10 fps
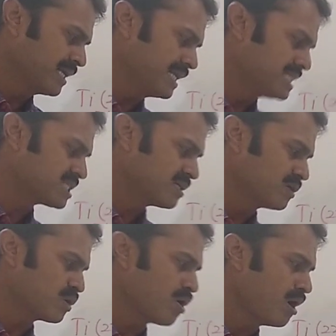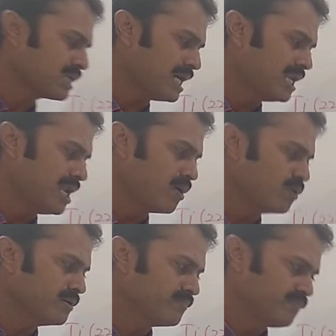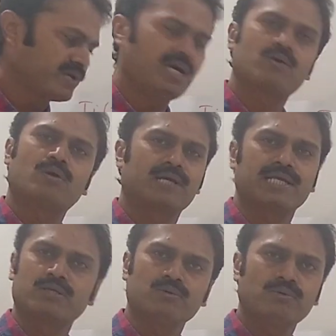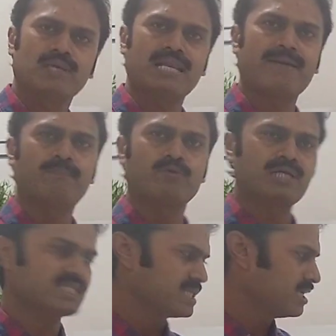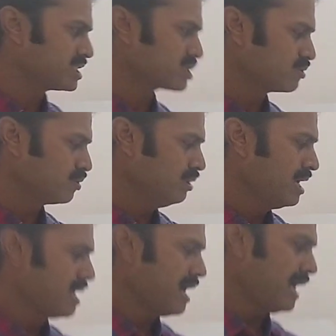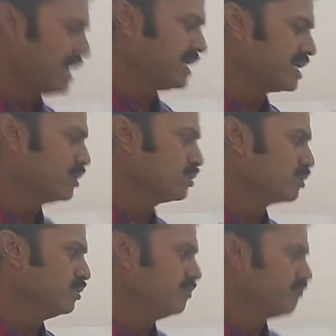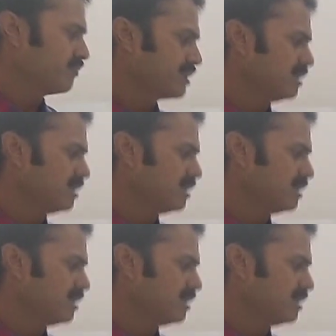is not allowed according to Laporte selection rule, and due to